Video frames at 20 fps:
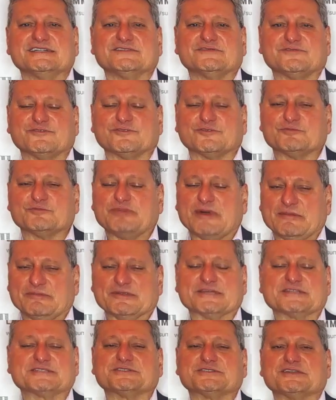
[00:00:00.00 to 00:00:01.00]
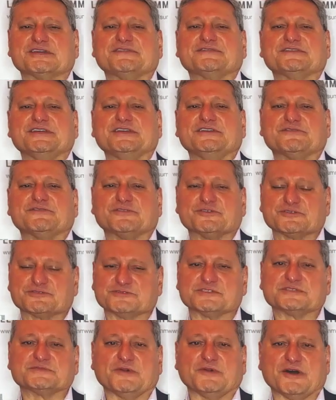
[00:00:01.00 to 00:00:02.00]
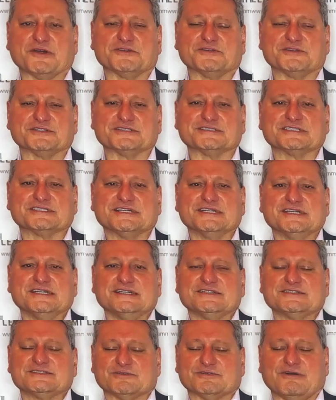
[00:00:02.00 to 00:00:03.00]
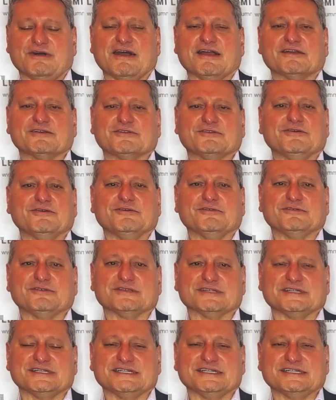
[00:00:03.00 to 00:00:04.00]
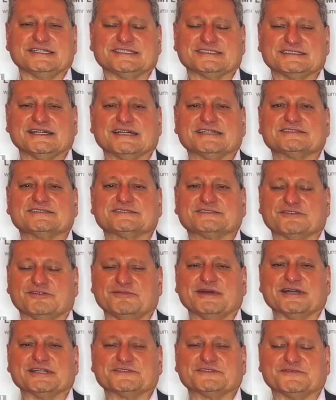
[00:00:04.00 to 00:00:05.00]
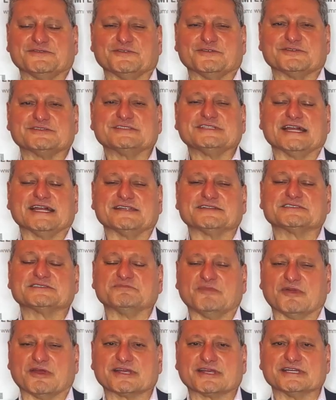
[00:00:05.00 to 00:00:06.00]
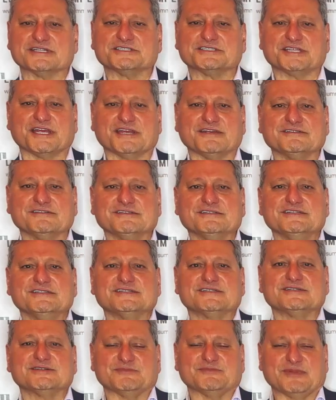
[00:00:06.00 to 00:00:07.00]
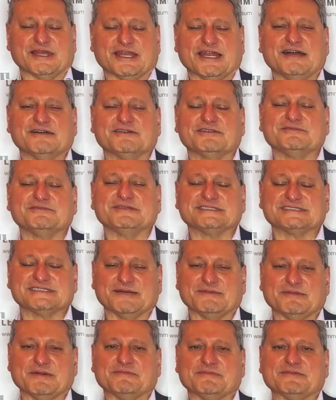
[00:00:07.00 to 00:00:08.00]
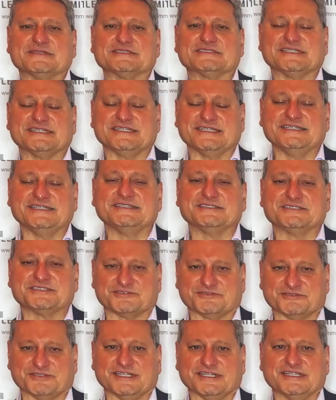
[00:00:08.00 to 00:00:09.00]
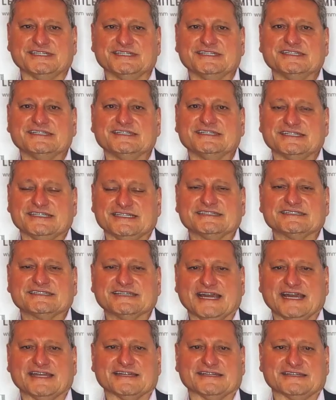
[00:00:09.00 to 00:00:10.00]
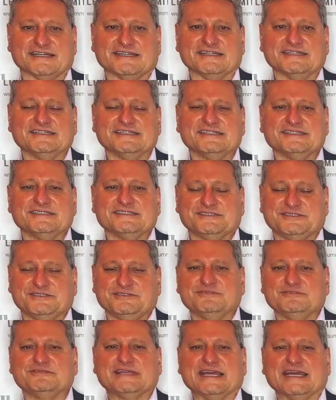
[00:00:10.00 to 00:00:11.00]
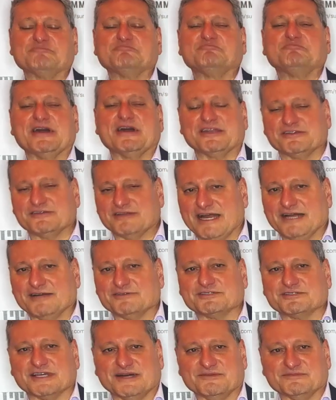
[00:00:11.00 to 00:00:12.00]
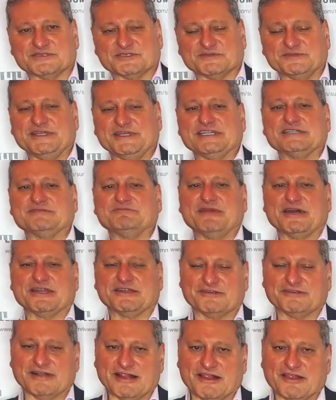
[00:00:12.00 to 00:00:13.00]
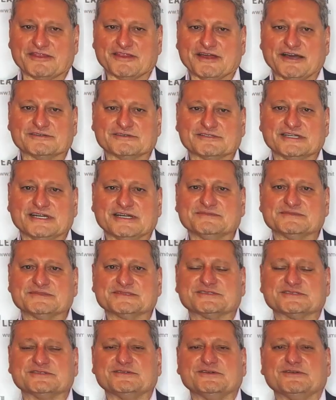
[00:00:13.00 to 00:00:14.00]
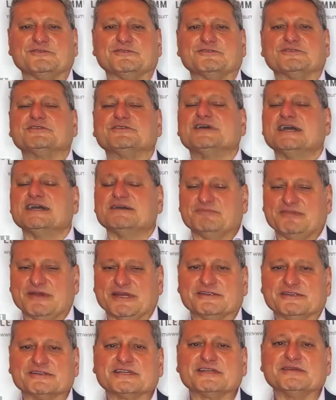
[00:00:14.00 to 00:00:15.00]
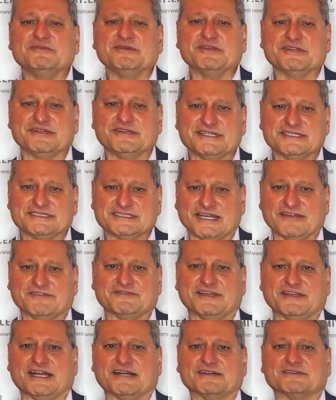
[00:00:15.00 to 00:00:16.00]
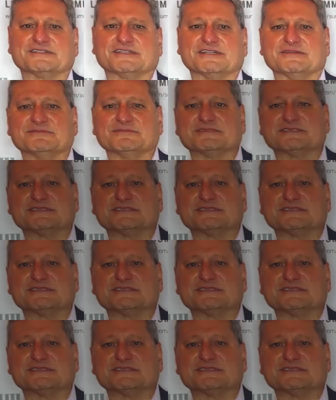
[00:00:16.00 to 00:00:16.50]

for public safety first responders. So our goal is not so much for TELUS market share, but how do we step up as an industry in Canada to get better outcomes, be it better health outcomes or better community safety outcomes.